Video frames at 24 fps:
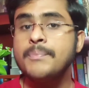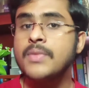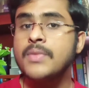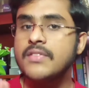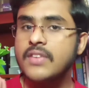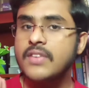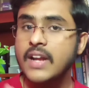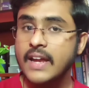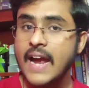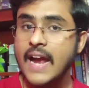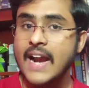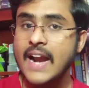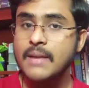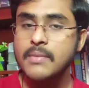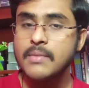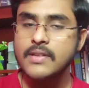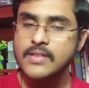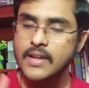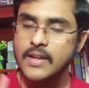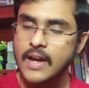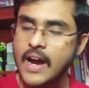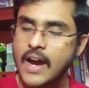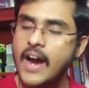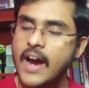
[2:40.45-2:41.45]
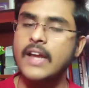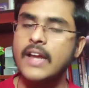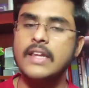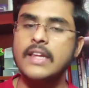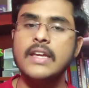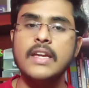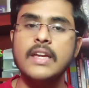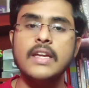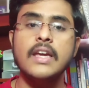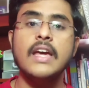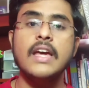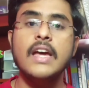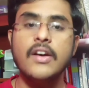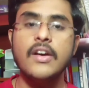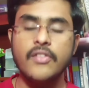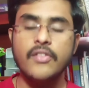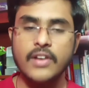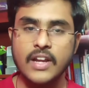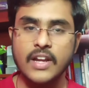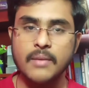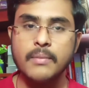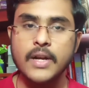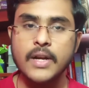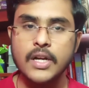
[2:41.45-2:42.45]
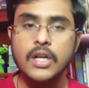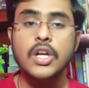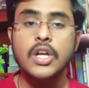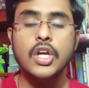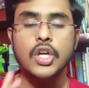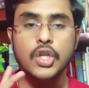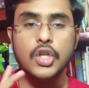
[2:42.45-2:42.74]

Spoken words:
For academics, I highly recommend